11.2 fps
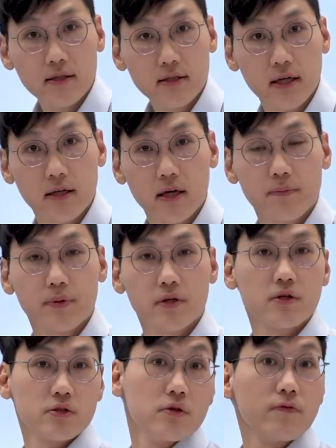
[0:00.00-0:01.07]
say that,
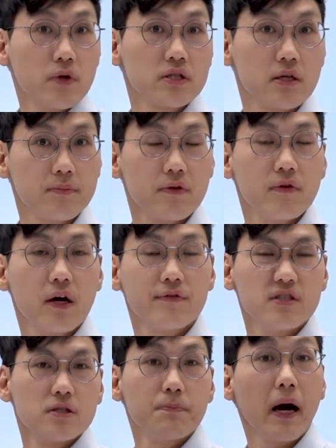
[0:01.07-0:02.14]
because if, for example, if I have a
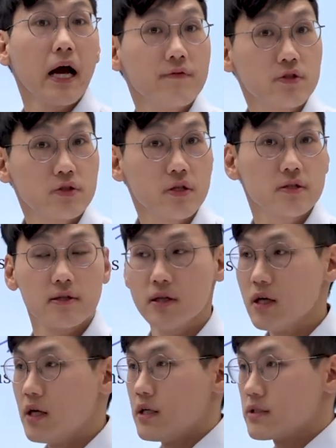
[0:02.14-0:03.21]
cis pi over 6 and
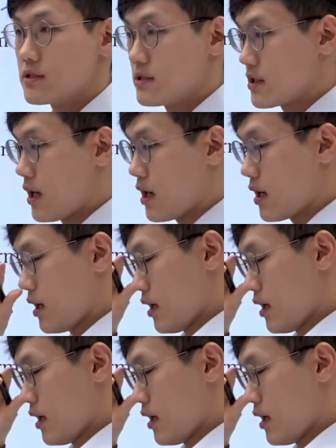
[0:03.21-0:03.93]
cis 13